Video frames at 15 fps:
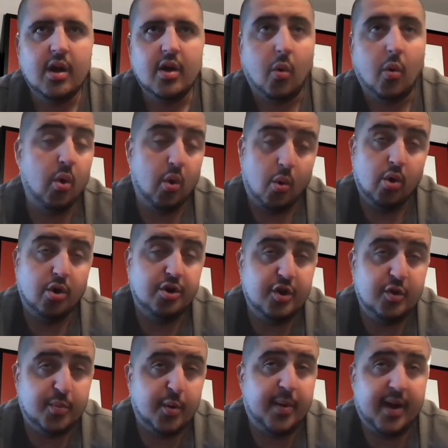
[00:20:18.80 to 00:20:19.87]
or do you
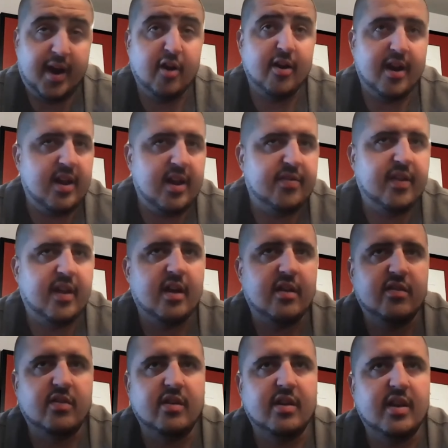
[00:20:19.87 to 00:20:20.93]
prepare anything
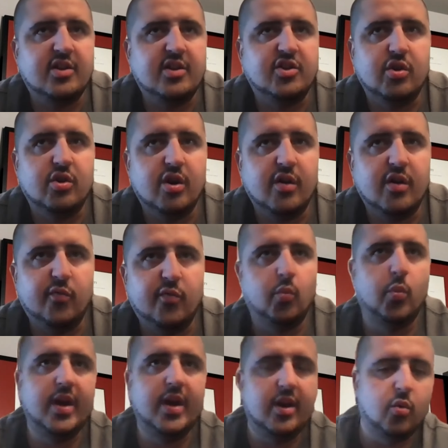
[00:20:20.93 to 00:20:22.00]
to the nature of
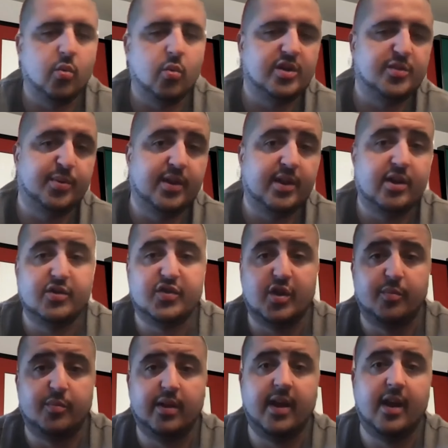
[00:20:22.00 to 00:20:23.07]
we know which players are
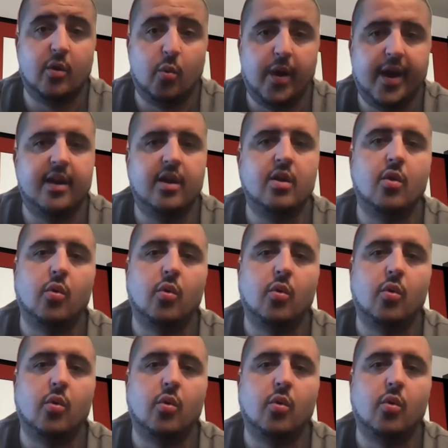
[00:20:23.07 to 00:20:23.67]
playing when,